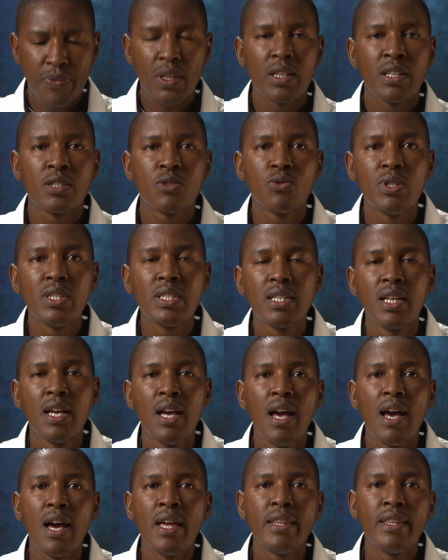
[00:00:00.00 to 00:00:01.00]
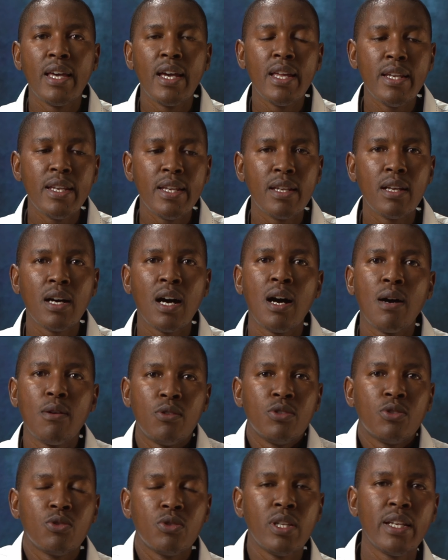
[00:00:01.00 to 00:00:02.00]
the switch and then
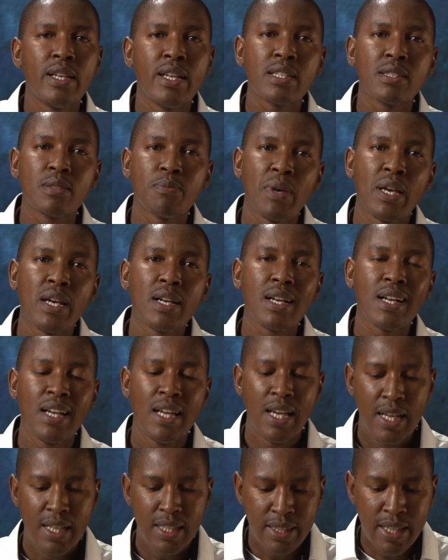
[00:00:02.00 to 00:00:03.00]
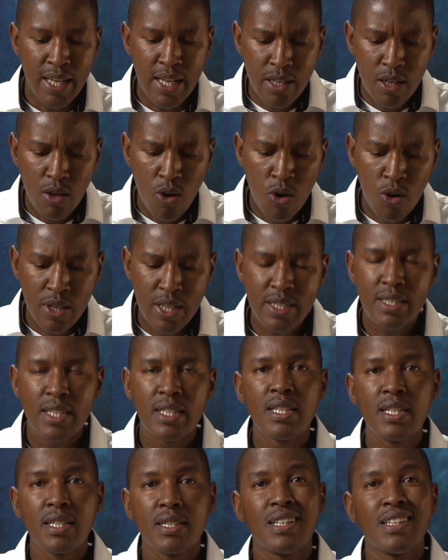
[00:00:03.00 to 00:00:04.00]
onto the next bank. Then all the
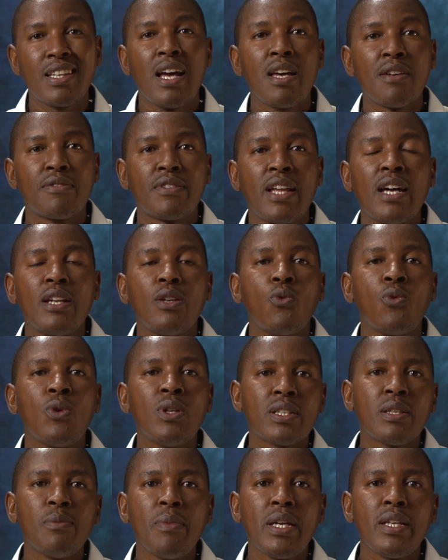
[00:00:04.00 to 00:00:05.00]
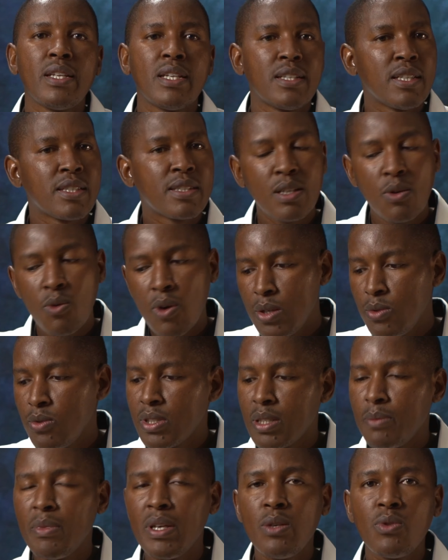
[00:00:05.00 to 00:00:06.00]
settings that I have done will remain. The C1 will
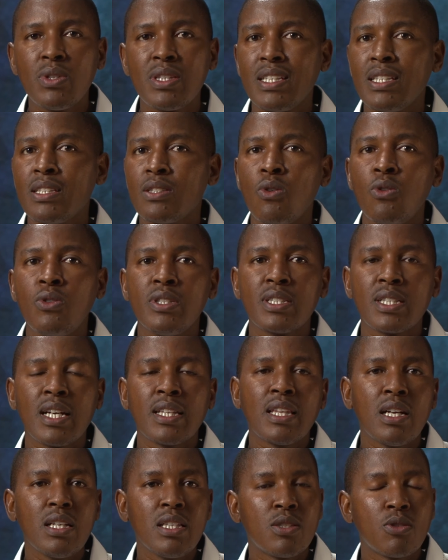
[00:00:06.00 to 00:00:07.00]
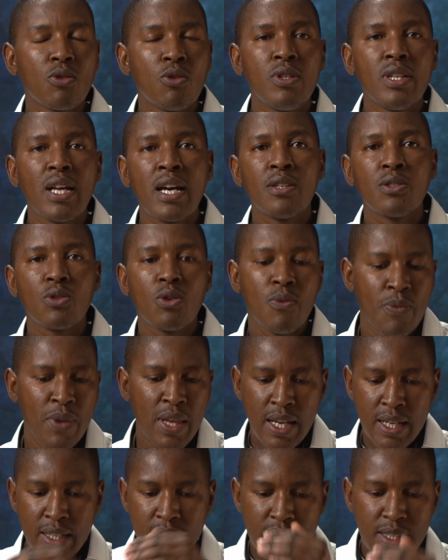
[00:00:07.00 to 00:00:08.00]
remain with its own shutter, its own ISO.
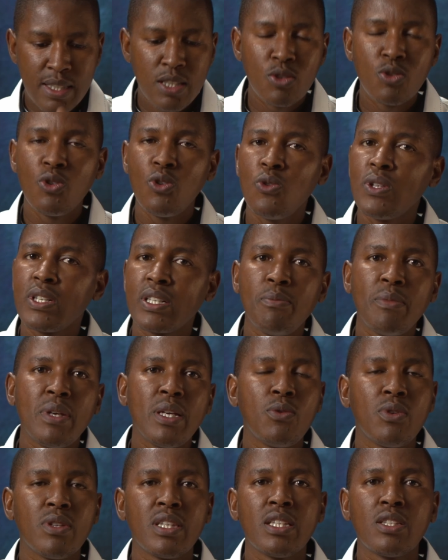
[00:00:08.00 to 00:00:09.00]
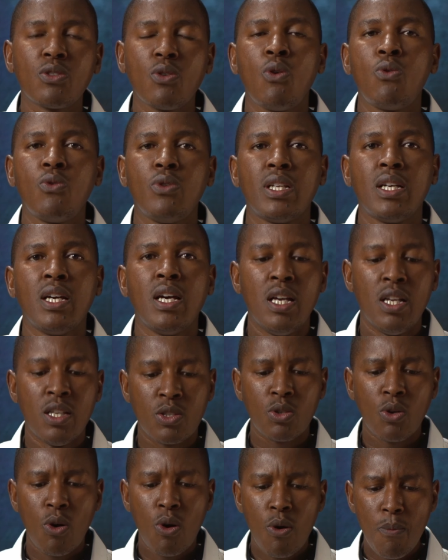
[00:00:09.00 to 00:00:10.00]
The C2 will remain with its own,
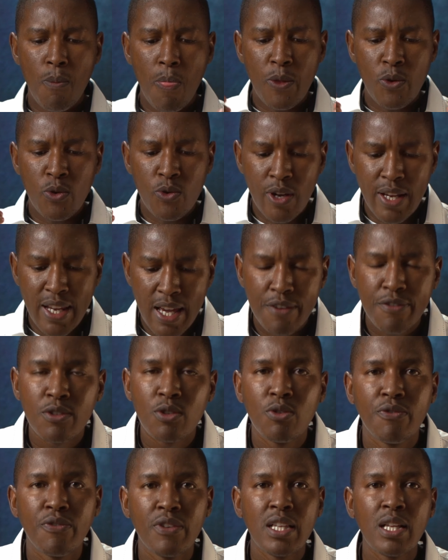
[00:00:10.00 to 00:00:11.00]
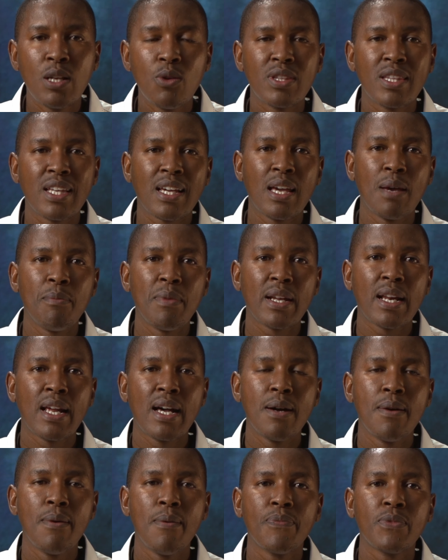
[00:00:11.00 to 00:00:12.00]
so you don't have to fiddle with the
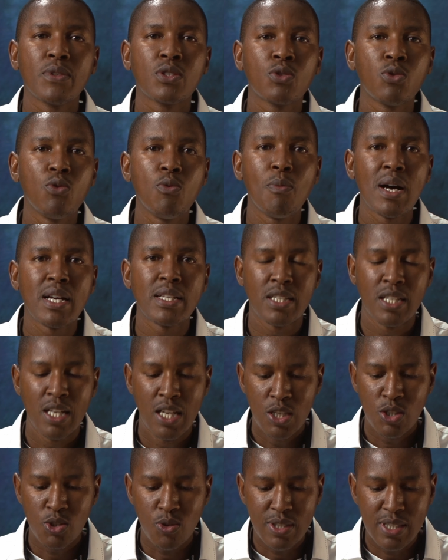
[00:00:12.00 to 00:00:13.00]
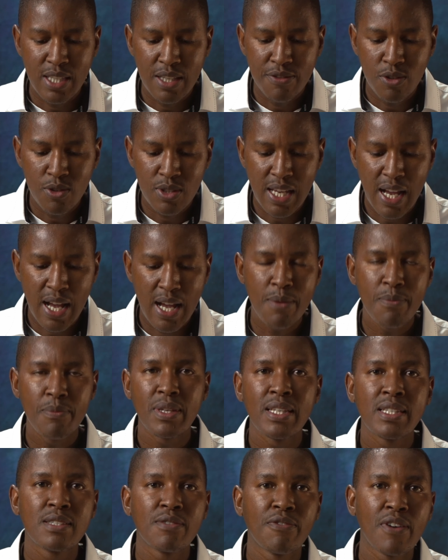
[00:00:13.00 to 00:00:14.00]
camera too much. So it saves you time,
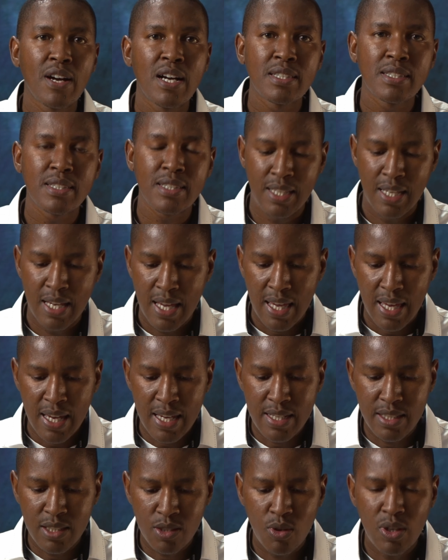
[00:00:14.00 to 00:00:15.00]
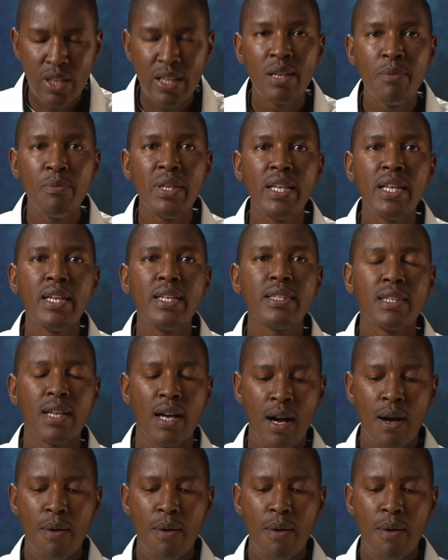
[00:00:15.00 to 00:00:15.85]
it's fast, and it will eliminate